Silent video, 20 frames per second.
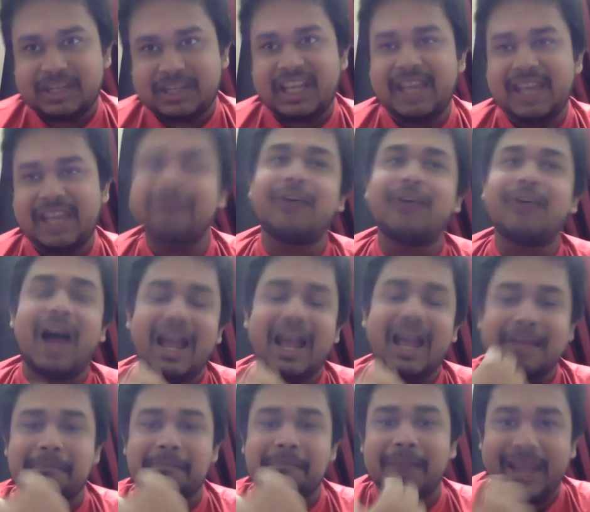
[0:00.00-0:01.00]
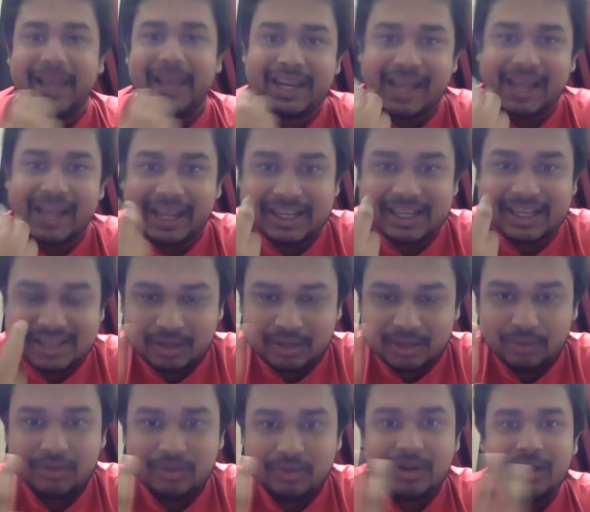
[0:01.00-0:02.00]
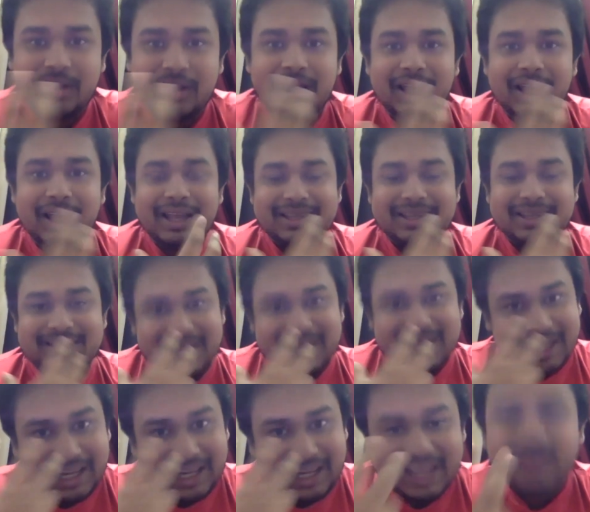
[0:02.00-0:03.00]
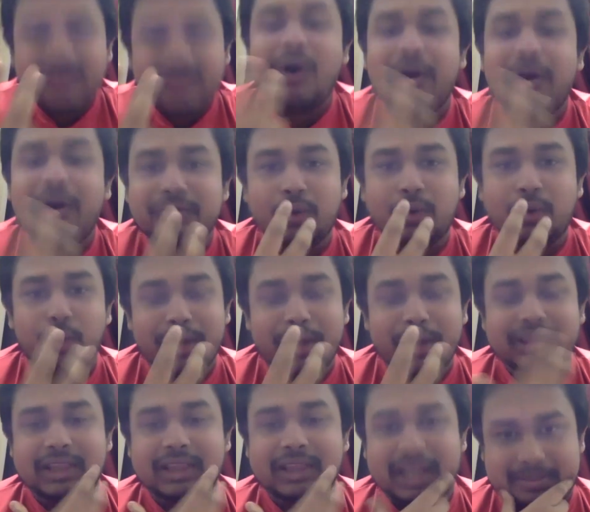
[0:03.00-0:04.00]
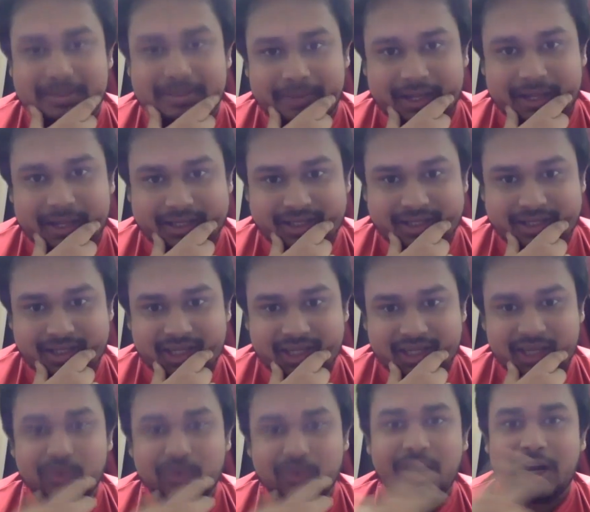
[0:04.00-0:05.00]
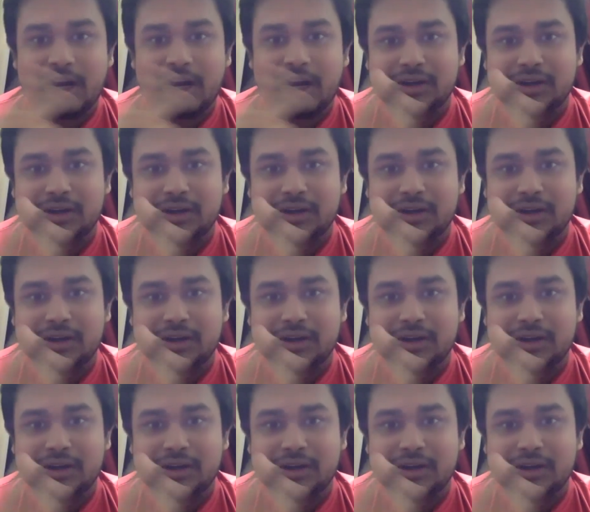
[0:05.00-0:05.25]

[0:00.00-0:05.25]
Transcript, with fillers: if I am playing against you, still you have to win that match. You cannot